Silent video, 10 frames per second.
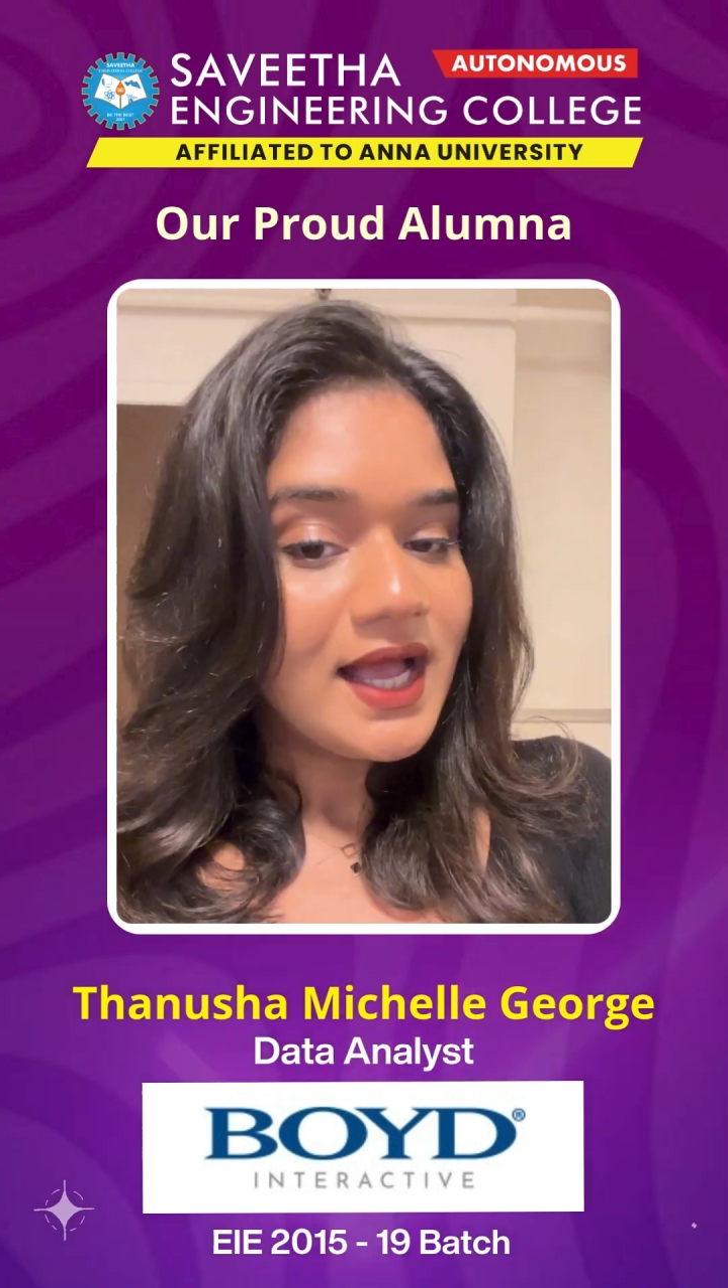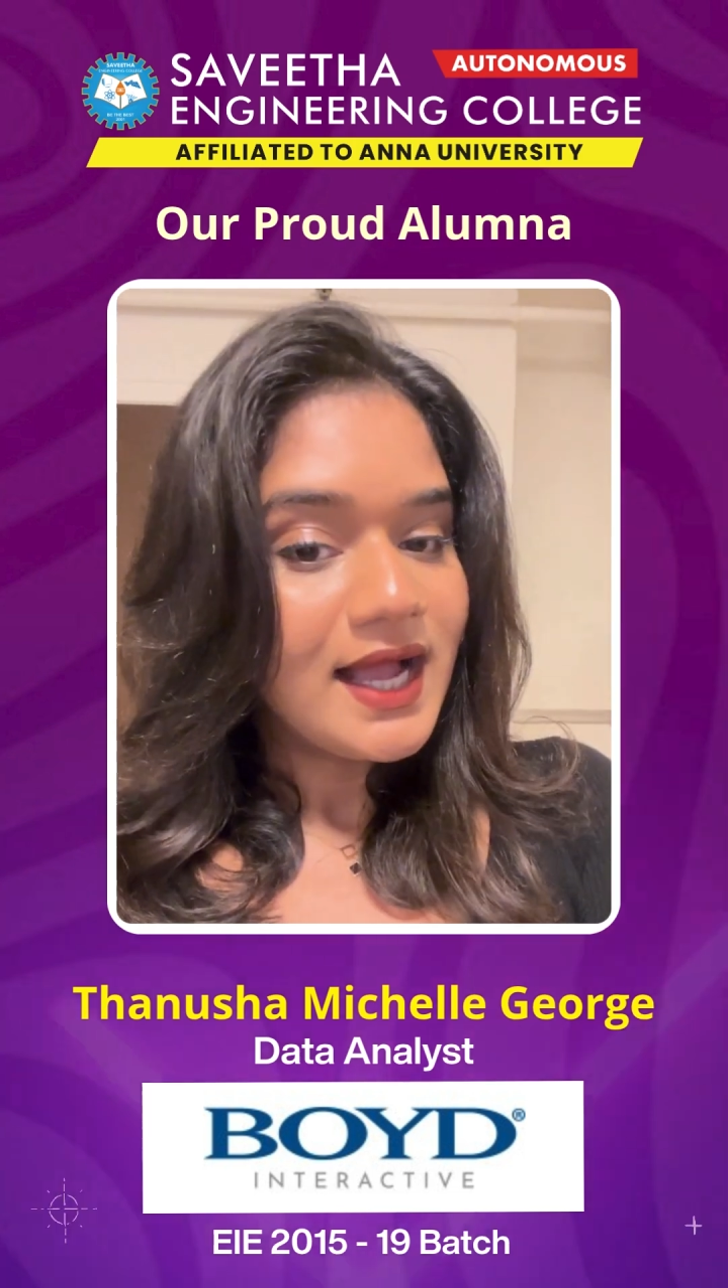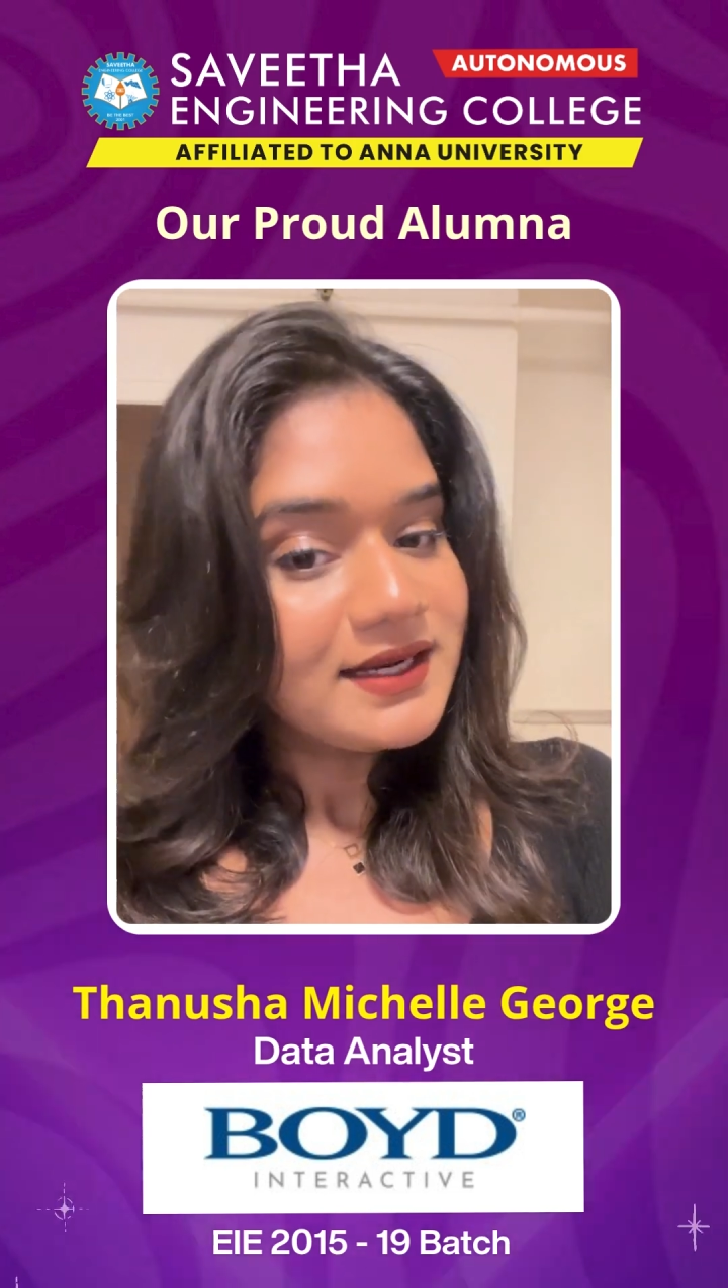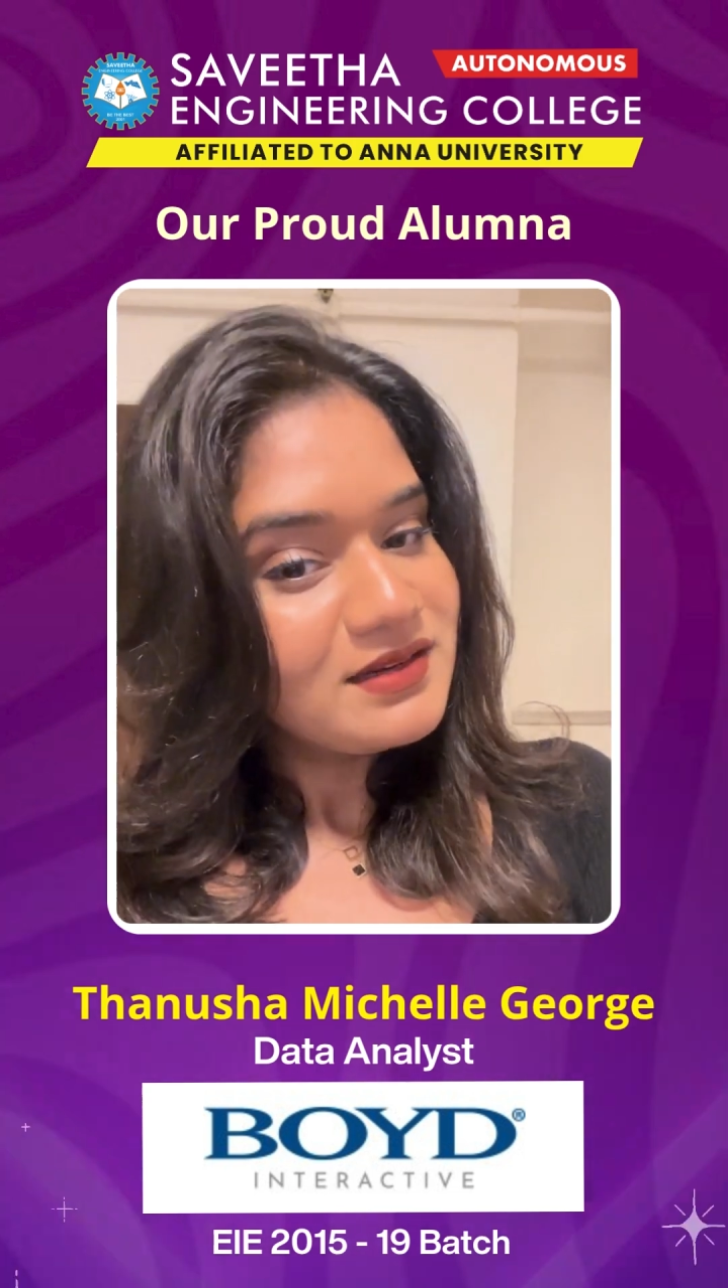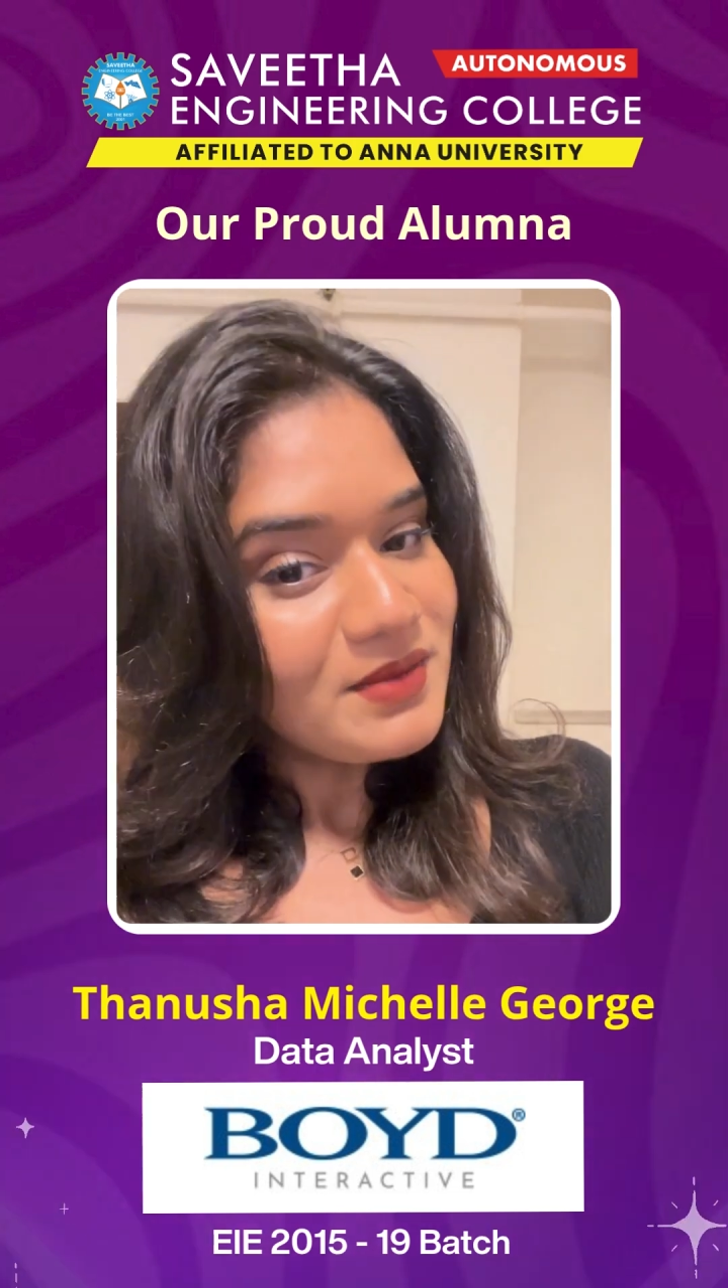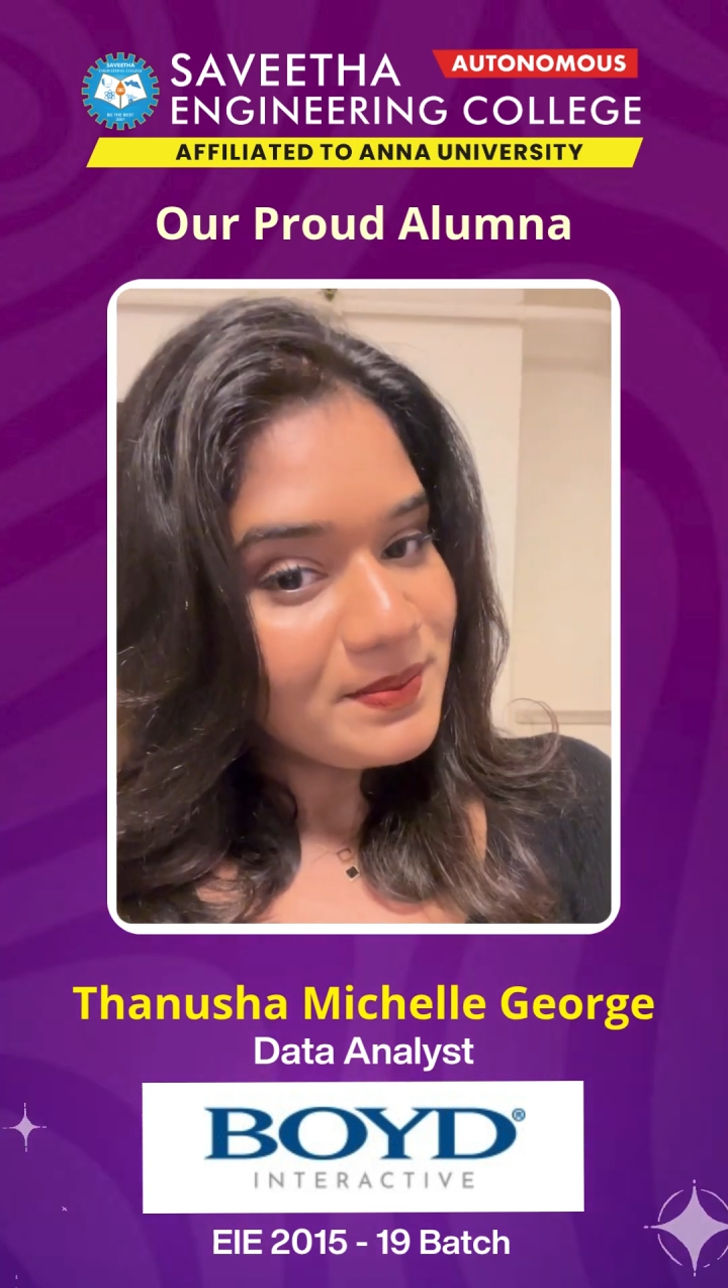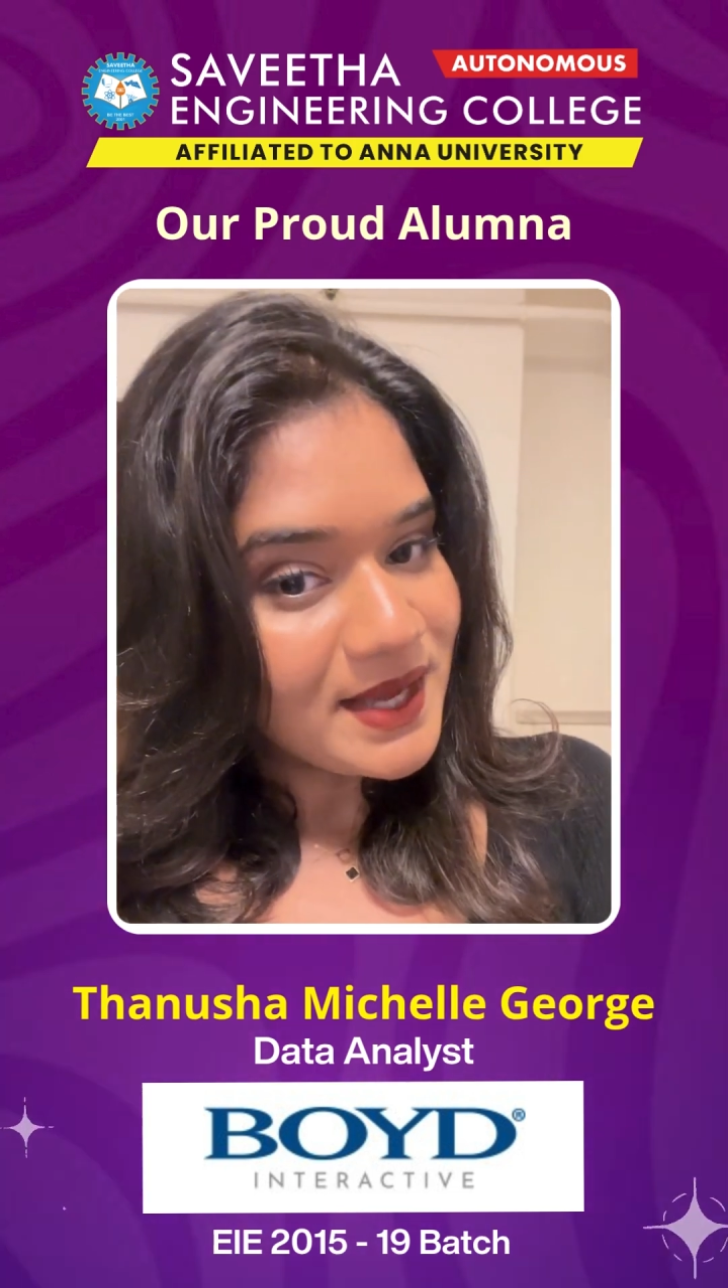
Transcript: I did my